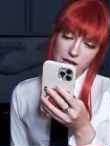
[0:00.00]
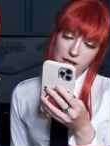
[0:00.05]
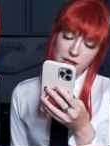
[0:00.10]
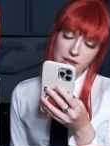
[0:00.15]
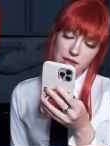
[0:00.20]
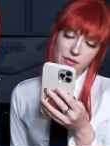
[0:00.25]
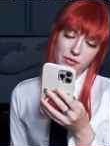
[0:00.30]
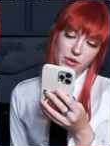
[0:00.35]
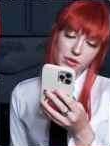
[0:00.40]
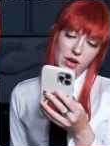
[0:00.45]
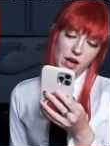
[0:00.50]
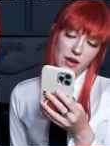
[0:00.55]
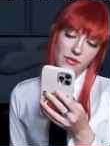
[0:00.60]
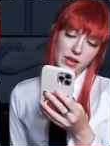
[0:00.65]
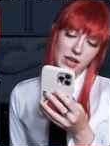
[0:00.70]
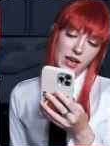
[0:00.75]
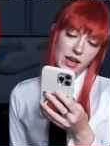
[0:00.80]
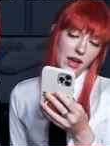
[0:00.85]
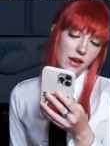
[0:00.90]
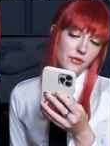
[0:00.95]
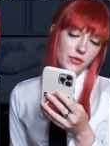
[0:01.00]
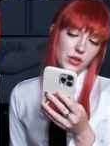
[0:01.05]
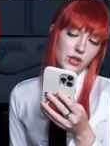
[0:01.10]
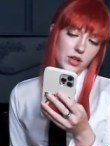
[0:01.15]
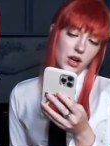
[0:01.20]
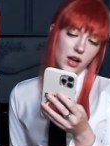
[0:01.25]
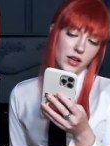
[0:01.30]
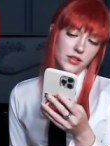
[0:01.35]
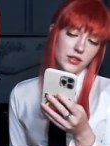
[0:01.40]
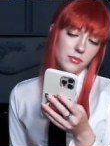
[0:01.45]
Never have I ever
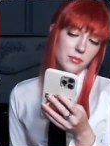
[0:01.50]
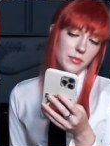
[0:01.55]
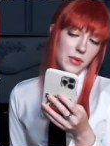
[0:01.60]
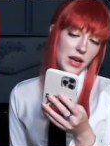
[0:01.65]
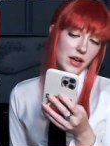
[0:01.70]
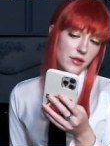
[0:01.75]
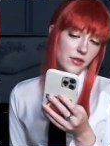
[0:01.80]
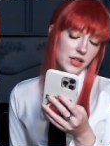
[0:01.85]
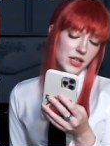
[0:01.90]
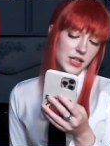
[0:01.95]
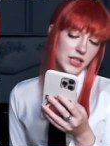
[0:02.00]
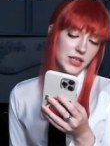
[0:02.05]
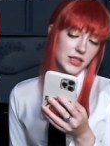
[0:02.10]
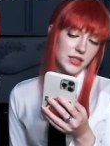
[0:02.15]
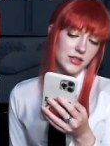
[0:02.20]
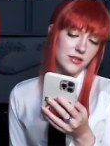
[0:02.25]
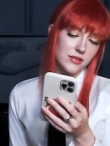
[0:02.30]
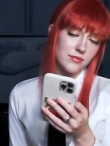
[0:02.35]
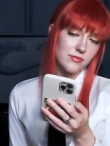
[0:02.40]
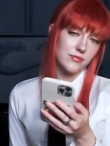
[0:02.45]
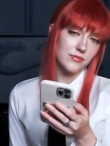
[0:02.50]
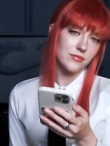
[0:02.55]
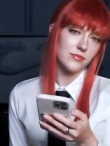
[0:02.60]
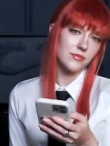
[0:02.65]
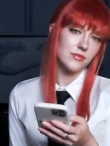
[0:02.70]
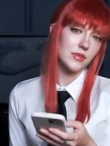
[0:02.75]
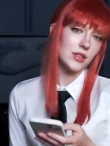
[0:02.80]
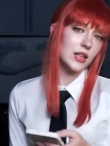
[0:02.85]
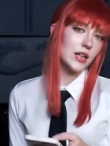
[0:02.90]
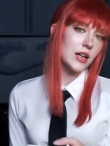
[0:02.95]
gotten married.
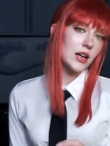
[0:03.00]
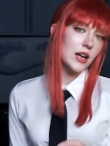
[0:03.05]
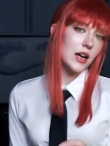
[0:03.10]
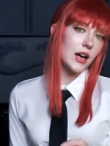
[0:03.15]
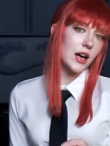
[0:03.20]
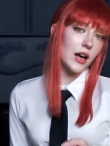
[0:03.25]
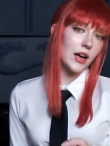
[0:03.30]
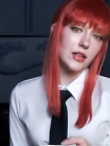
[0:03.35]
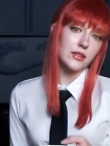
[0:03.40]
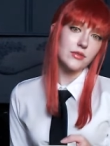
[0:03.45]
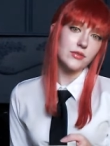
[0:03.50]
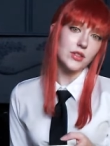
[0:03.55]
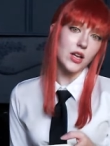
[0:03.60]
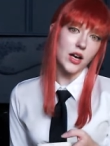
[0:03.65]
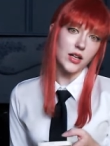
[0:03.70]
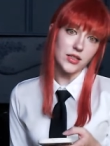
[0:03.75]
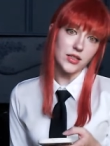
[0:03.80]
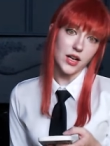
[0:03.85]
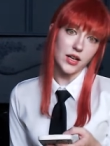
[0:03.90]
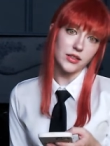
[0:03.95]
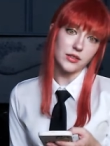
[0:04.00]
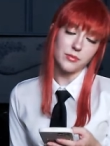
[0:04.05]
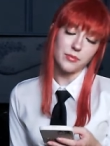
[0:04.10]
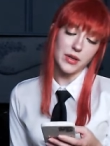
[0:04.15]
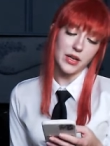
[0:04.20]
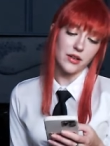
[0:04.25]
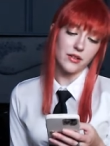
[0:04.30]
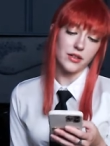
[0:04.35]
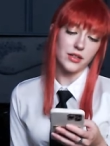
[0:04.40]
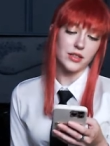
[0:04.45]
I have not gotten
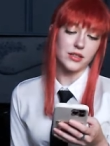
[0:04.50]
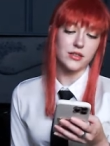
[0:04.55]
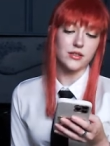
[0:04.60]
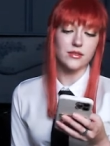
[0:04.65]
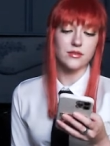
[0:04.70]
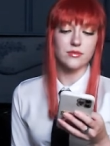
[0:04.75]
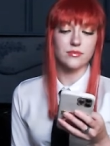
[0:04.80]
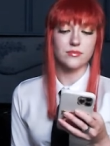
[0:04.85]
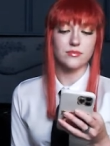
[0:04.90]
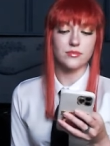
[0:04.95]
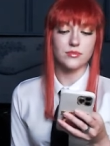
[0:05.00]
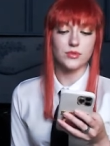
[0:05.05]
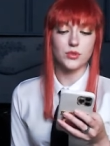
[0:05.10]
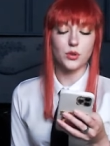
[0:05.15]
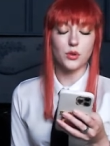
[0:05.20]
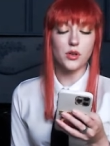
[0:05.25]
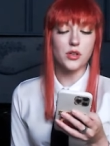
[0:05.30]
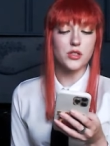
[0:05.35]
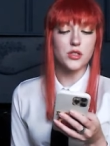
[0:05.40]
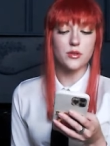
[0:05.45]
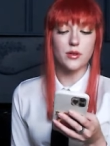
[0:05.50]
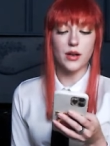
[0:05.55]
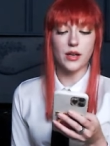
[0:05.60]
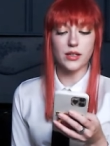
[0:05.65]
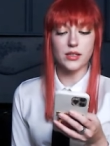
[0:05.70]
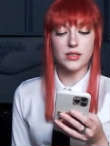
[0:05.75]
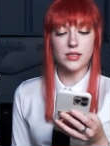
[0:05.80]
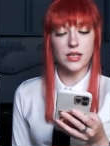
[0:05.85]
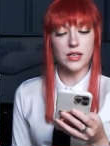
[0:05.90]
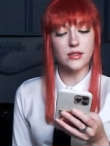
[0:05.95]
married, nor do I
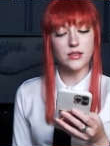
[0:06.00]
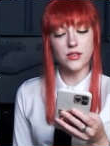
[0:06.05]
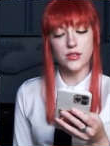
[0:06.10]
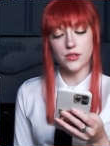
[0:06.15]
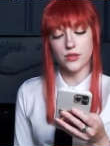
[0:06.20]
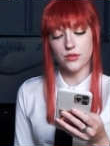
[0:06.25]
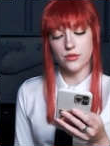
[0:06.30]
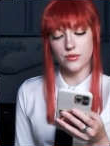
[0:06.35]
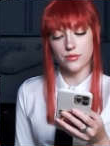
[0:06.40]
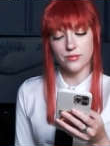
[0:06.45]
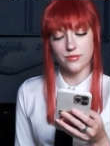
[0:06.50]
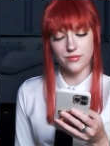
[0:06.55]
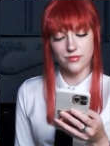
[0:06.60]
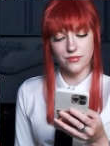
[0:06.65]
intend to.